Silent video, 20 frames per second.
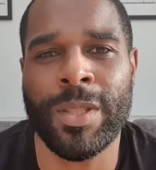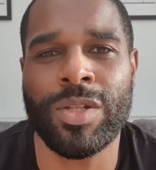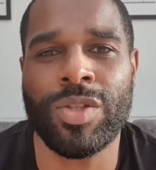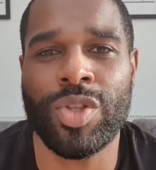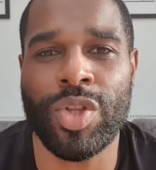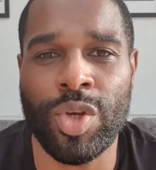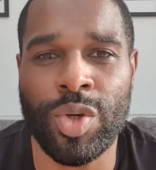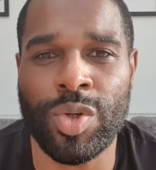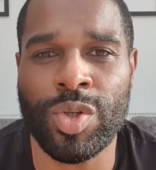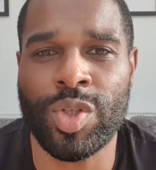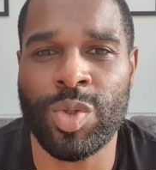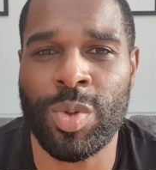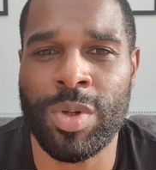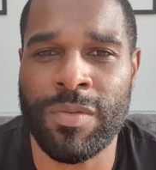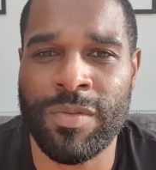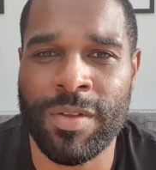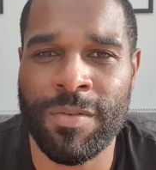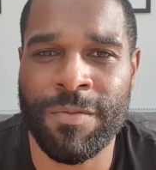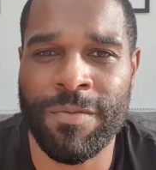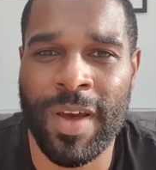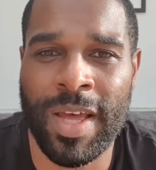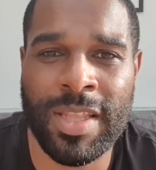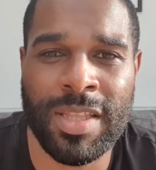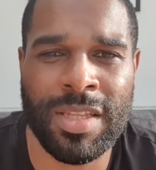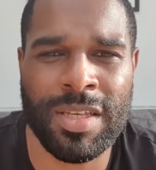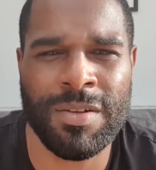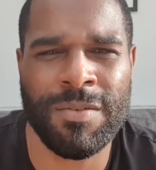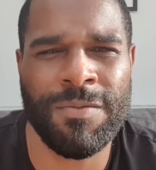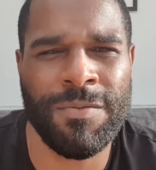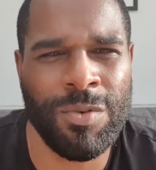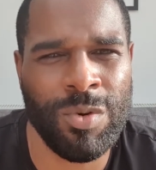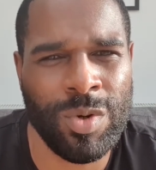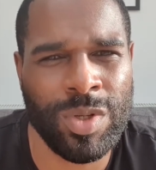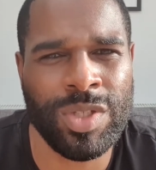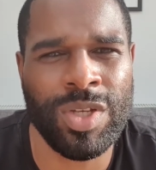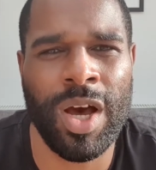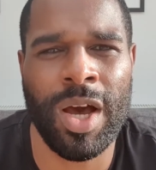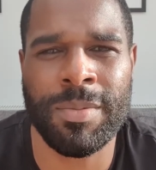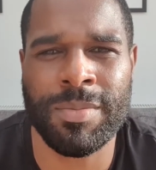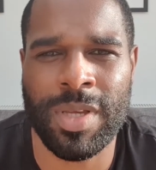dudes who have defended four
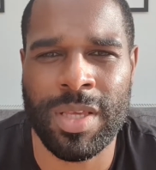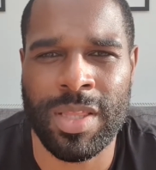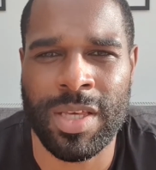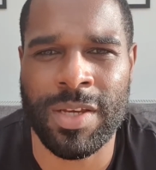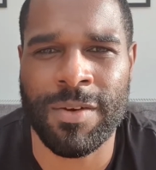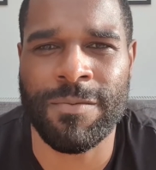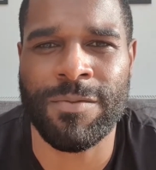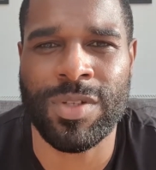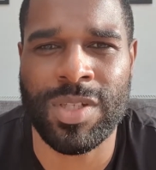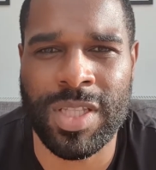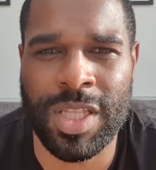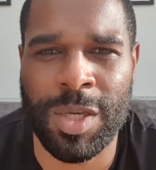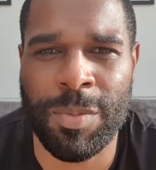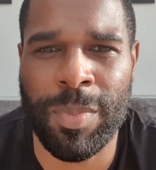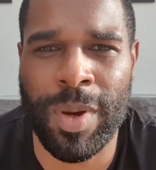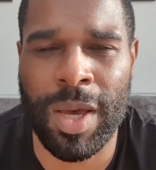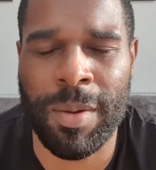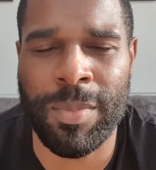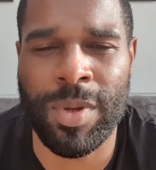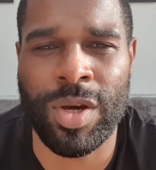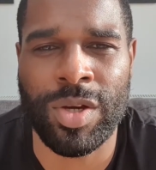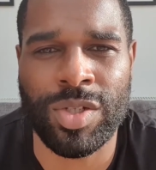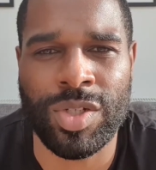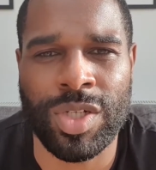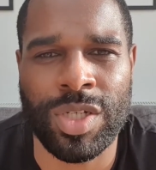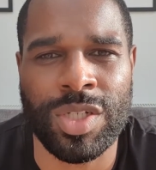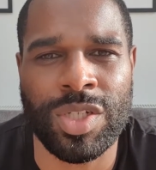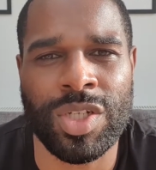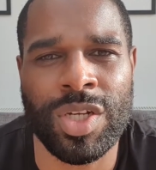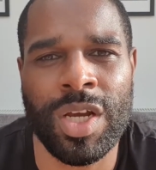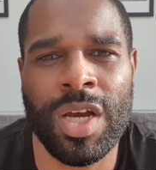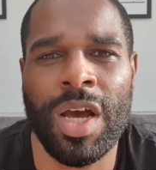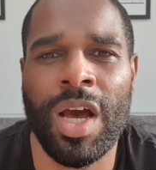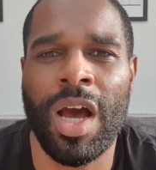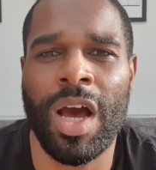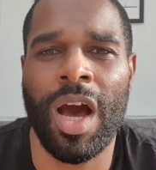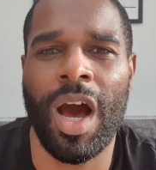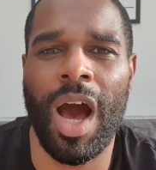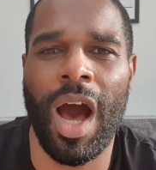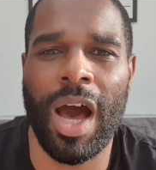times, I think, for Stipe Miocic
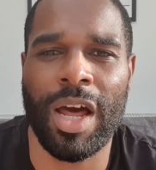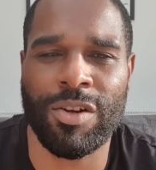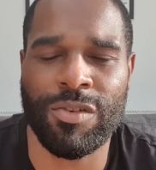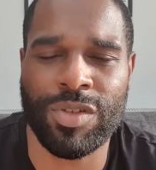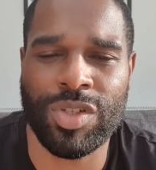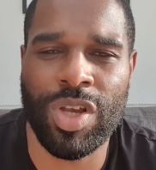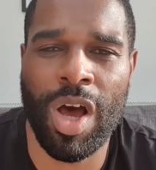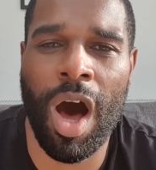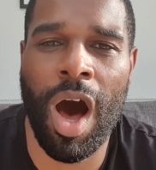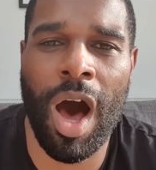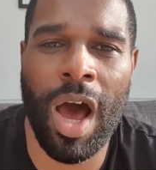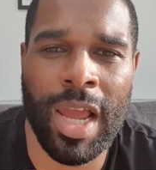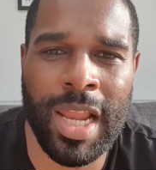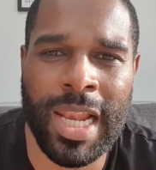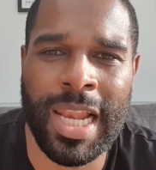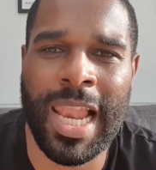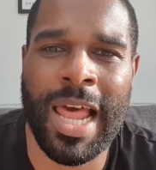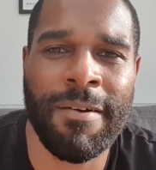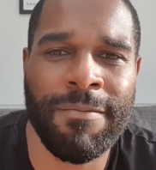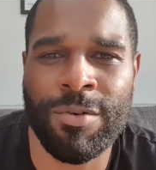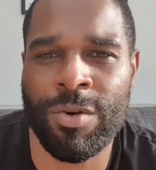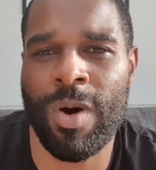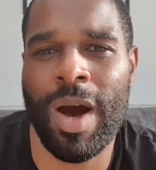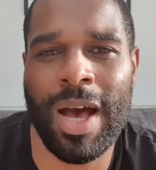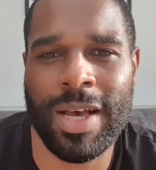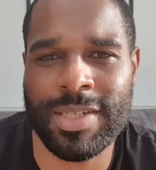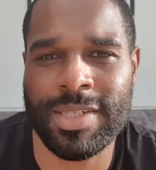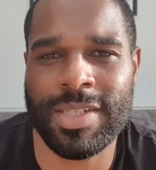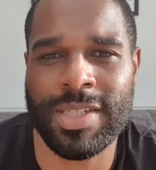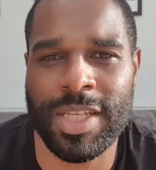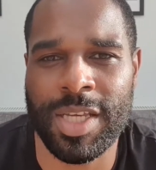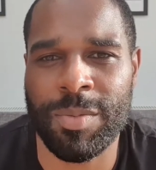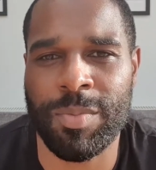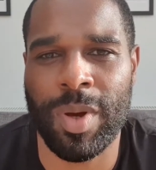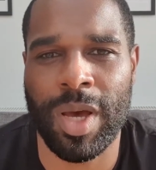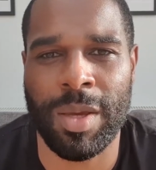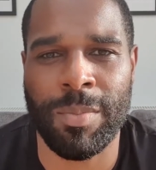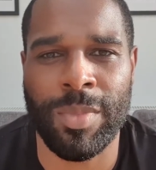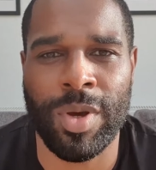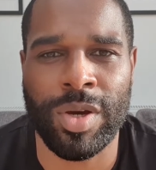and are as high level as Stipe
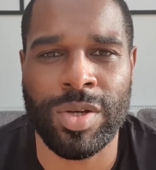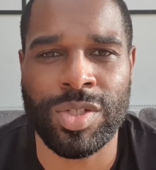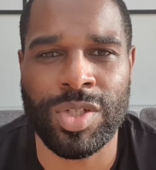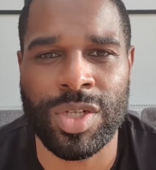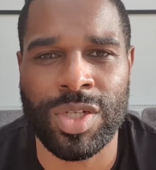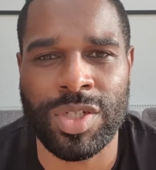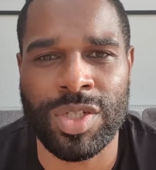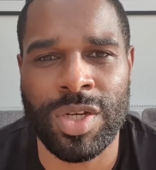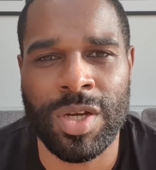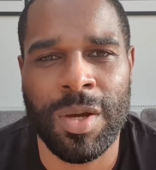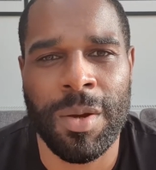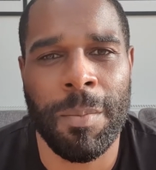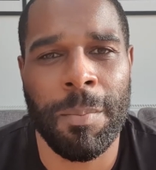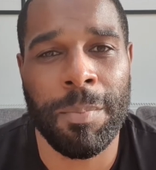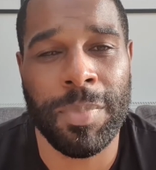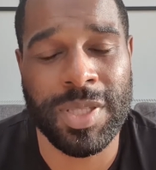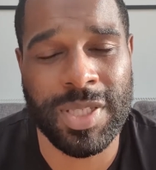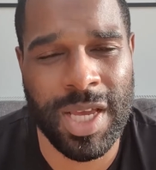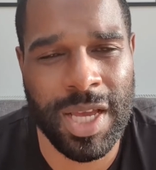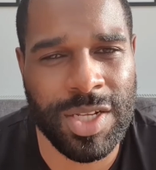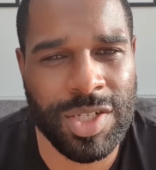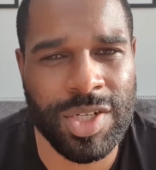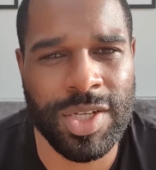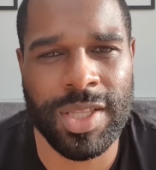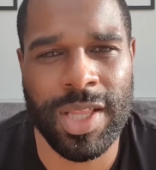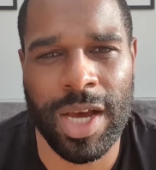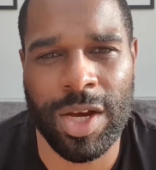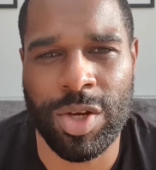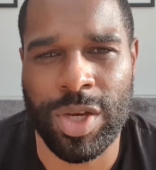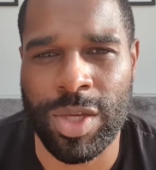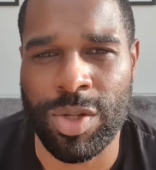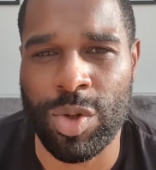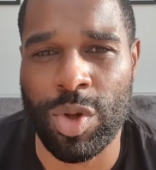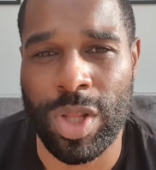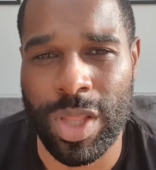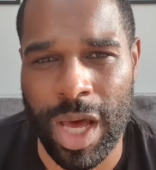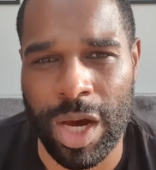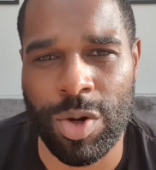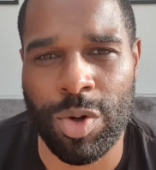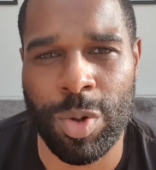Miocic. Potentially that could
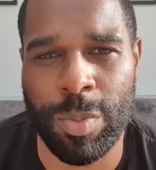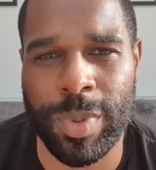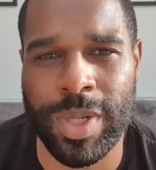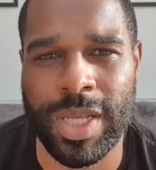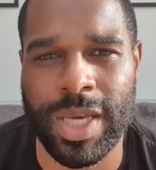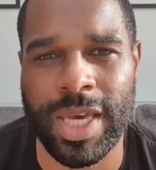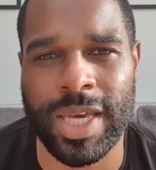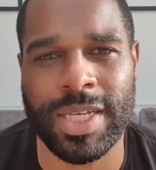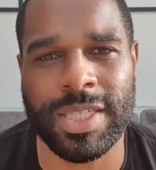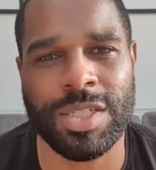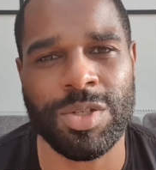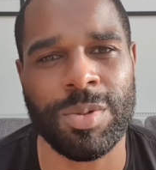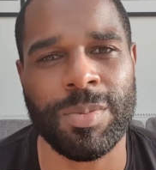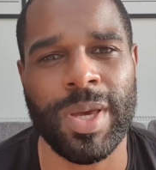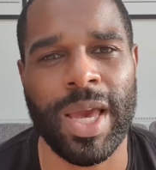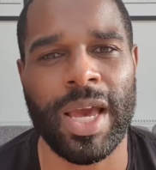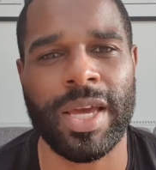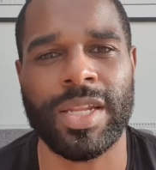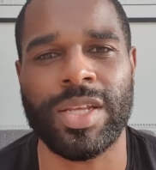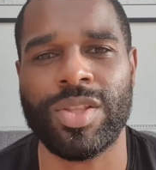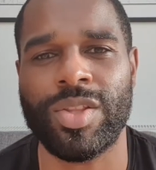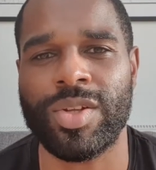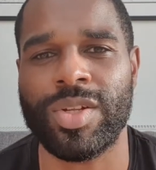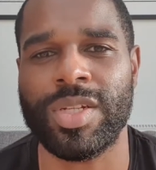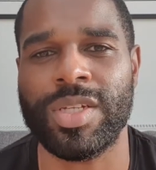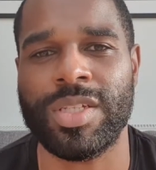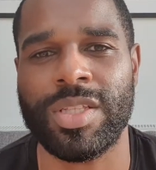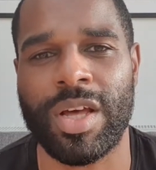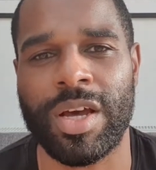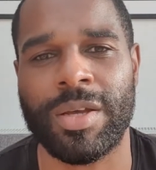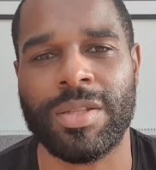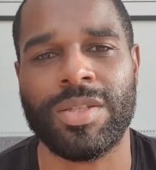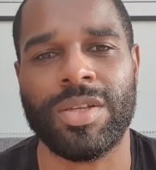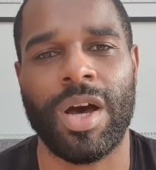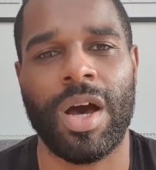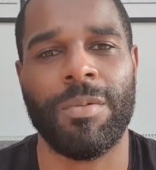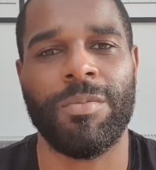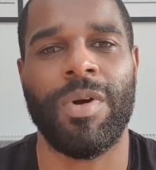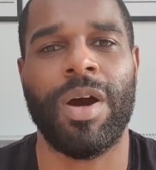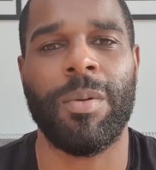that could be the key to him getting it done this
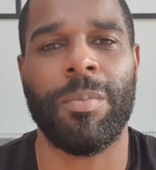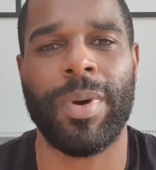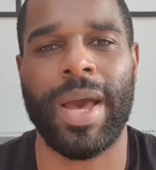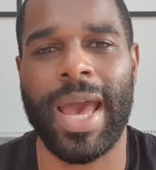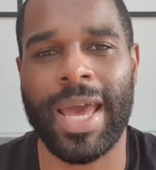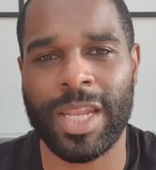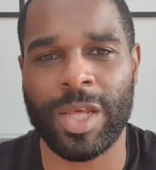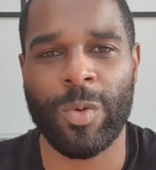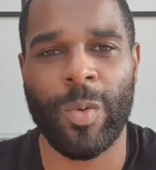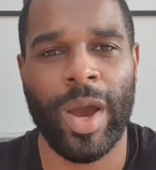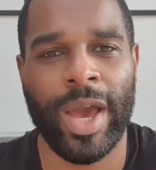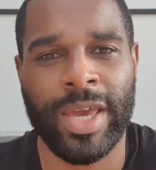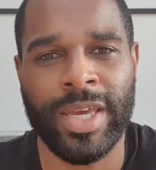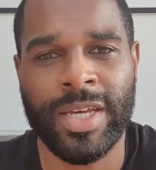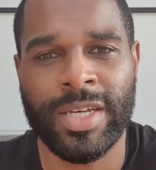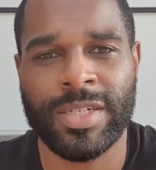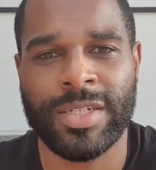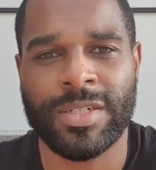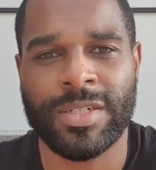time round. But anyway,